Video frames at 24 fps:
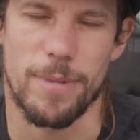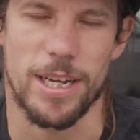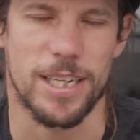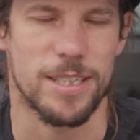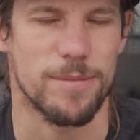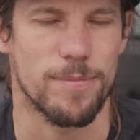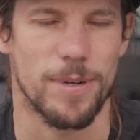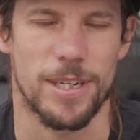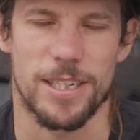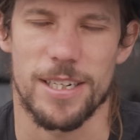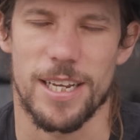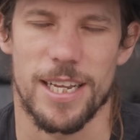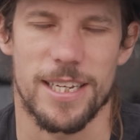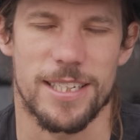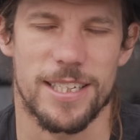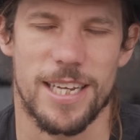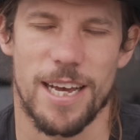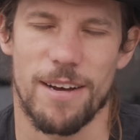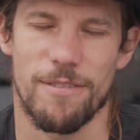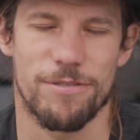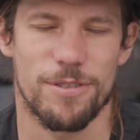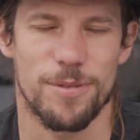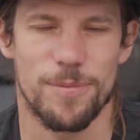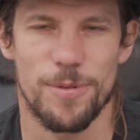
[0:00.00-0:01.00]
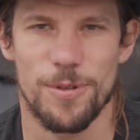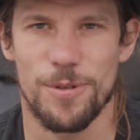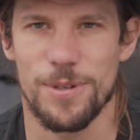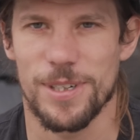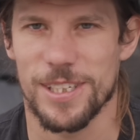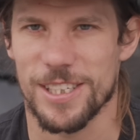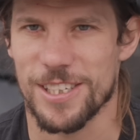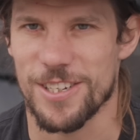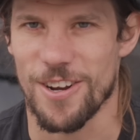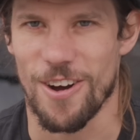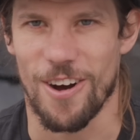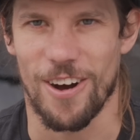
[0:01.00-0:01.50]
much, much less comfortable.
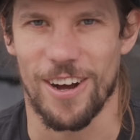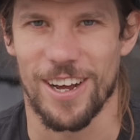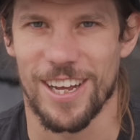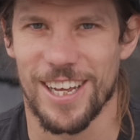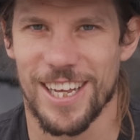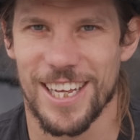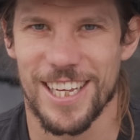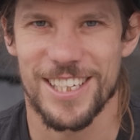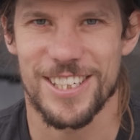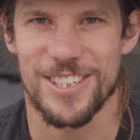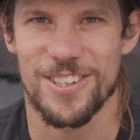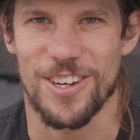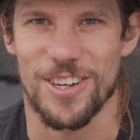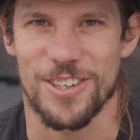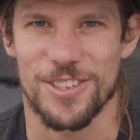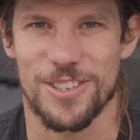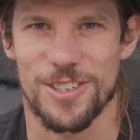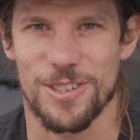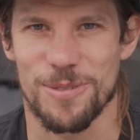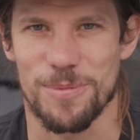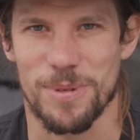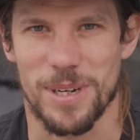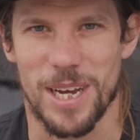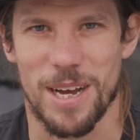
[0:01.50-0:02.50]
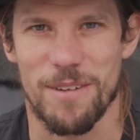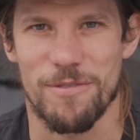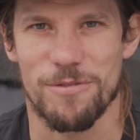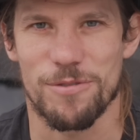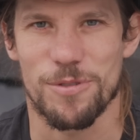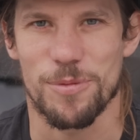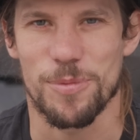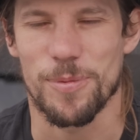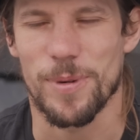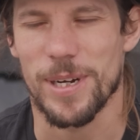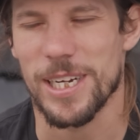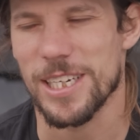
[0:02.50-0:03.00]
It's not, it's not a super
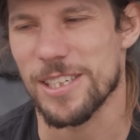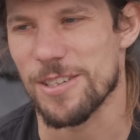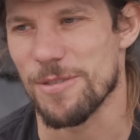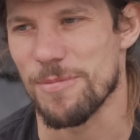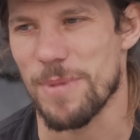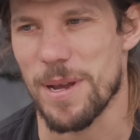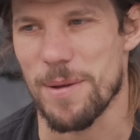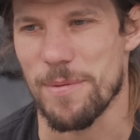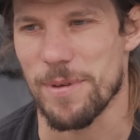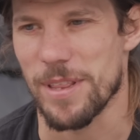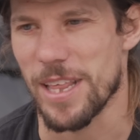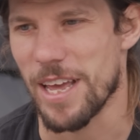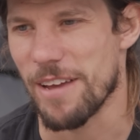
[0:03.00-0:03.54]
comfortable bike, so maybe